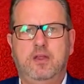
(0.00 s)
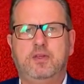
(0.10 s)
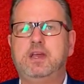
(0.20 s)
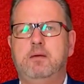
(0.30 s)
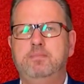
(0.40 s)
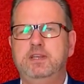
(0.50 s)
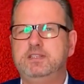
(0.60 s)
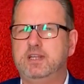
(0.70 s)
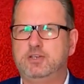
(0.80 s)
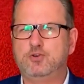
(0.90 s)
The companies
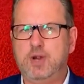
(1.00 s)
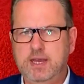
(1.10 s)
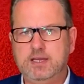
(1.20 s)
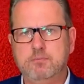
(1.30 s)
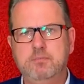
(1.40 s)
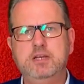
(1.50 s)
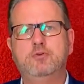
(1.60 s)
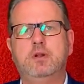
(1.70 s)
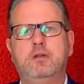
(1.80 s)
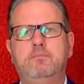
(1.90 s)
that trade in
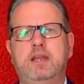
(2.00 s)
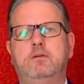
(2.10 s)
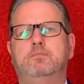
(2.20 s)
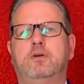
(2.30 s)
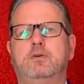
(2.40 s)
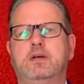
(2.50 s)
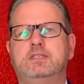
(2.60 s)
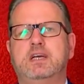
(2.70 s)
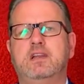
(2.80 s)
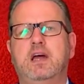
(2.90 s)
mineral and metal
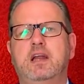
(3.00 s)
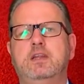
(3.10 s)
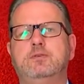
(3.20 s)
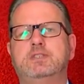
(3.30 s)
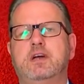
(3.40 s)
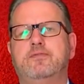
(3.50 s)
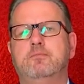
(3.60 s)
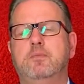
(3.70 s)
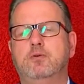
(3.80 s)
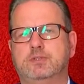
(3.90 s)
products are likely to suffer
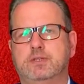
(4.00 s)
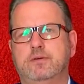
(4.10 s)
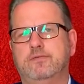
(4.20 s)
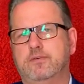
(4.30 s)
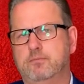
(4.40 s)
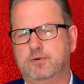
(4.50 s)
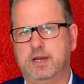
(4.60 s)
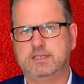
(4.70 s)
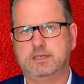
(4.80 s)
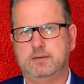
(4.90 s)
most from
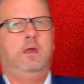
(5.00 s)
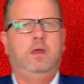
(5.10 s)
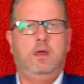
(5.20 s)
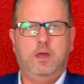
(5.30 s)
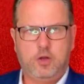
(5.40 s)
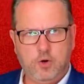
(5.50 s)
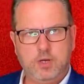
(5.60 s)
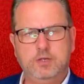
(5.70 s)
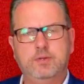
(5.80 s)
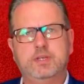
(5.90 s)
Brexit.
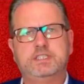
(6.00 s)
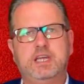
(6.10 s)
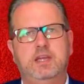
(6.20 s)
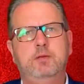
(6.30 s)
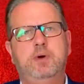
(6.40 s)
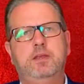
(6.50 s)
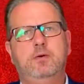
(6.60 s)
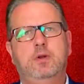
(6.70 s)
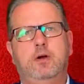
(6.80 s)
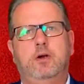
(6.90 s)
According to the study by
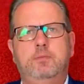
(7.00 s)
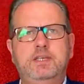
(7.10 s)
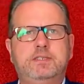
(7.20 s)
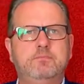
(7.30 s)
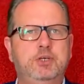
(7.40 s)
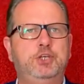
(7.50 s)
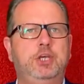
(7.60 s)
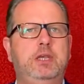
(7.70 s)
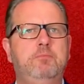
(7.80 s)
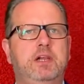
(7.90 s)
Euler Hermes,
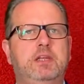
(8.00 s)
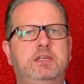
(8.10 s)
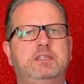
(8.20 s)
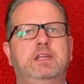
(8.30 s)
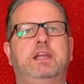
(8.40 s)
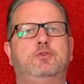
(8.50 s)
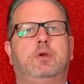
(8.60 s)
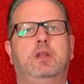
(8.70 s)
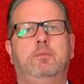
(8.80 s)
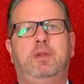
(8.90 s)
machine builders,
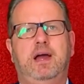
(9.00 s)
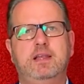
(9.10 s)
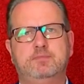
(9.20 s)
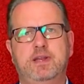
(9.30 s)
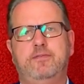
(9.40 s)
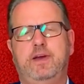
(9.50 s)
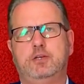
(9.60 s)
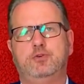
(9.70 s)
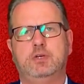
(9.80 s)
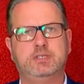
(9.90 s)
electrical appliance
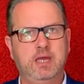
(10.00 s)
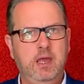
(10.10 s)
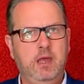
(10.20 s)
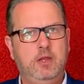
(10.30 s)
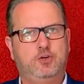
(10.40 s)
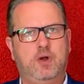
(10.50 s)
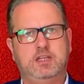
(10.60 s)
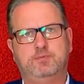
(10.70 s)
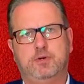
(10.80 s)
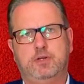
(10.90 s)
manufacturers,
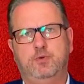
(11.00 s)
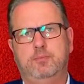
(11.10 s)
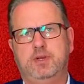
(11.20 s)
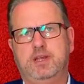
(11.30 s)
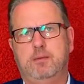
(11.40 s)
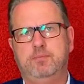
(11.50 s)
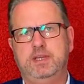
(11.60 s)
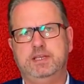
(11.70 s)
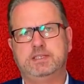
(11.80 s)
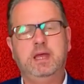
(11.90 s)
transport equipment
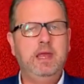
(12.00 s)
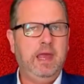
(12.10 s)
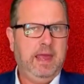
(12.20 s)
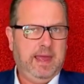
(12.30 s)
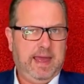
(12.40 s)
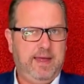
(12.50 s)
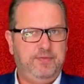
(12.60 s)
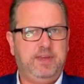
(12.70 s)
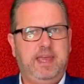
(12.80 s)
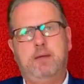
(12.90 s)
companies, and
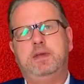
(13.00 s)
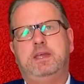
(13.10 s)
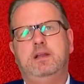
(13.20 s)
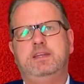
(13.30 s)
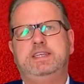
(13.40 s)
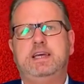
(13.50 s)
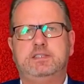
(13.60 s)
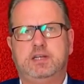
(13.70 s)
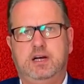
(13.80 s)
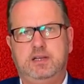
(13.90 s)
the chemical and
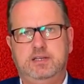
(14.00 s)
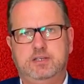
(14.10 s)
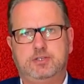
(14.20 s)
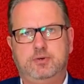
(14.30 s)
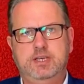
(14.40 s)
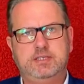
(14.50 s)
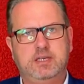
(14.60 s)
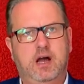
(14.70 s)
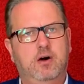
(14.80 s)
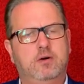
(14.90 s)
textile industries
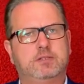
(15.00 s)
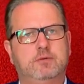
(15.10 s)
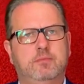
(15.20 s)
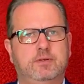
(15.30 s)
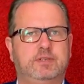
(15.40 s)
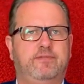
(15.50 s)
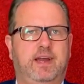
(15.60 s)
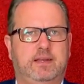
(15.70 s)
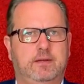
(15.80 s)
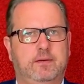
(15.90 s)
are also most
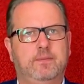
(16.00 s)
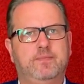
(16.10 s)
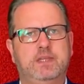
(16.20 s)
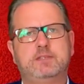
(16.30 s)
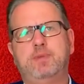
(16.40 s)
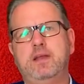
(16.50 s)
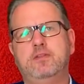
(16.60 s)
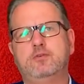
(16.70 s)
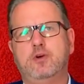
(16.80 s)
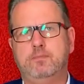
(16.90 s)
affected. Despite
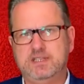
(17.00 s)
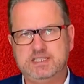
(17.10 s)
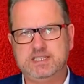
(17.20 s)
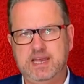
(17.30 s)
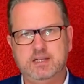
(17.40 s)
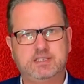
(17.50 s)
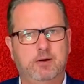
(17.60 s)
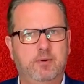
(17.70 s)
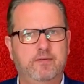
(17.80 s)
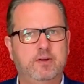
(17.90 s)
the drop in sales,
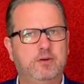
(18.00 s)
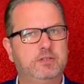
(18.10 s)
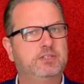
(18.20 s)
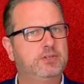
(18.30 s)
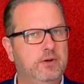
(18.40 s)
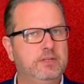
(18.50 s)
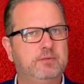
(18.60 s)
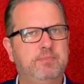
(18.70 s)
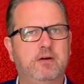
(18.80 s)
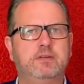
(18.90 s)
however, concerns
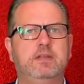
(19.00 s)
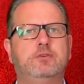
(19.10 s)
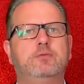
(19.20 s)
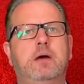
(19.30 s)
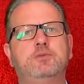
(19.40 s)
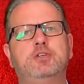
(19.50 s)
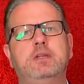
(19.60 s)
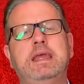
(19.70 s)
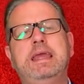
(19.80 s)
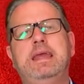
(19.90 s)
about an
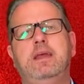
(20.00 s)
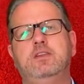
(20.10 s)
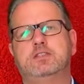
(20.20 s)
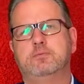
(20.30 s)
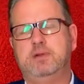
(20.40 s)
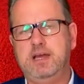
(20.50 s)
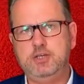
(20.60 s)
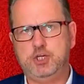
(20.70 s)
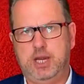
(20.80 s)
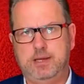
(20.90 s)
interruption in the supply
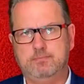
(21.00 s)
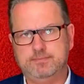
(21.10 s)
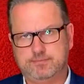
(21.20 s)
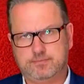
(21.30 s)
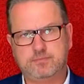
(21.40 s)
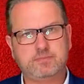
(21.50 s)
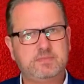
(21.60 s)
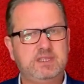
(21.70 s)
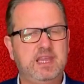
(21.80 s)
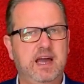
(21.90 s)
chain
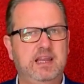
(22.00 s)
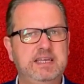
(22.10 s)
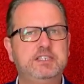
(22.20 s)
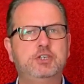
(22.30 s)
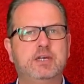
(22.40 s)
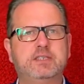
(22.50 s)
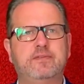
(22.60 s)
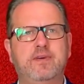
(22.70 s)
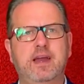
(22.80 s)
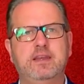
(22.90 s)
are less
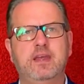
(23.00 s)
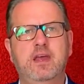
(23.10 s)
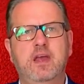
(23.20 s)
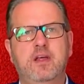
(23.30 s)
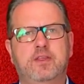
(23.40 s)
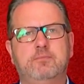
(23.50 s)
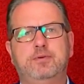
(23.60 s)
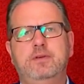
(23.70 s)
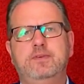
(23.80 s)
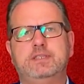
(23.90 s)
justified than
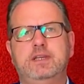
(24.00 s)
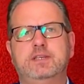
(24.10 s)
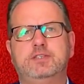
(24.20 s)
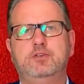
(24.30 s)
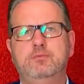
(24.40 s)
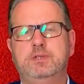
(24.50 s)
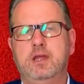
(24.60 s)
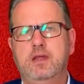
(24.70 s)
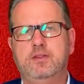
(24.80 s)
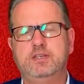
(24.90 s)
previously assumed,
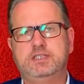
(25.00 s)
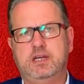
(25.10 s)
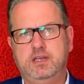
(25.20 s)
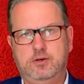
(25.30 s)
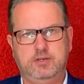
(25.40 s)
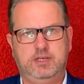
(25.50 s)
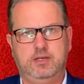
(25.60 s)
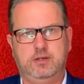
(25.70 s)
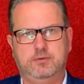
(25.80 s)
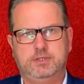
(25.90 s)
the study
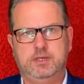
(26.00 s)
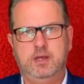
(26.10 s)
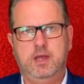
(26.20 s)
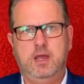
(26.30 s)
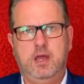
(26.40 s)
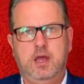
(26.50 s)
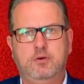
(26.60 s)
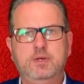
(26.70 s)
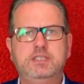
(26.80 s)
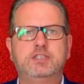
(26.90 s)
continues. A
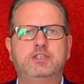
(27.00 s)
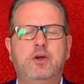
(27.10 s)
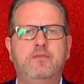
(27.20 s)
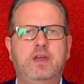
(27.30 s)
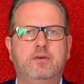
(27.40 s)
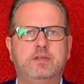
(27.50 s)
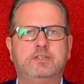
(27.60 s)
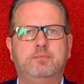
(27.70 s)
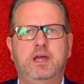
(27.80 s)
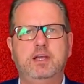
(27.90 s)
recent survey on the
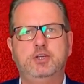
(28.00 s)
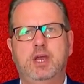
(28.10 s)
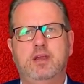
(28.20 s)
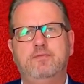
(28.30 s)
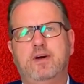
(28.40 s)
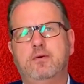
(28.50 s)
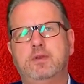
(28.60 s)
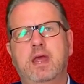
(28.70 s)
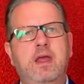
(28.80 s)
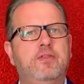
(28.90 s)
supply chain
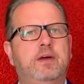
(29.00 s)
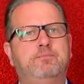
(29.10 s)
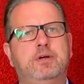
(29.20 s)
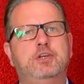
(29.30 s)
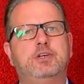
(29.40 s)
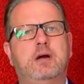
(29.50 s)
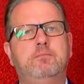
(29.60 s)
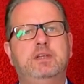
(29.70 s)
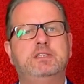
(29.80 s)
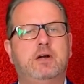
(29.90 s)
found that British
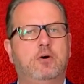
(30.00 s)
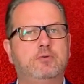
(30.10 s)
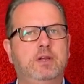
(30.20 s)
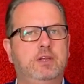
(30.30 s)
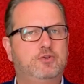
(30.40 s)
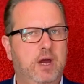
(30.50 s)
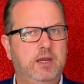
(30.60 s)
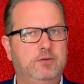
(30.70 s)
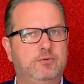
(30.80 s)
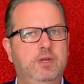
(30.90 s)
companies are already
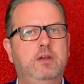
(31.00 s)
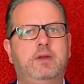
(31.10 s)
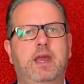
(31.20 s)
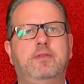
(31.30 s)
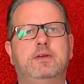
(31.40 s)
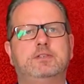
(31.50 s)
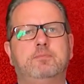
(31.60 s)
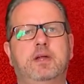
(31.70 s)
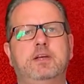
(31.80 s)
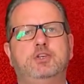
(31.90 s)
trying to relocate their
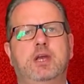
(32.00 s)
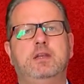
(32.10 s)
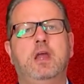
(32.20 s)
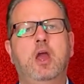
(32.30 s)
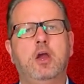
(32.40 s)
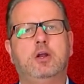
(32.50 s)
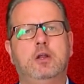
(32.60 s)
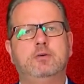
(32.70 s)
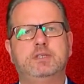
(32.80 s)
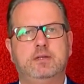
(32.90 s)
supply chain
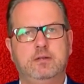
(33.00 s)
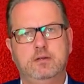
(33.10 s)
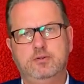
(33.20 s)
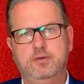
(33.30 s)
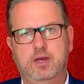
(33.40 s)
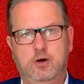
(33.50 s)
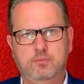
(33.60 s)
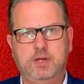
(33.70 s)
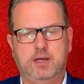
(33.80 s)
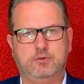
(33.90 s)
closer to their
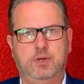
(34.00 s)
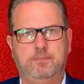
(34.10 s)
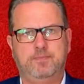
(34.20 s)
home country.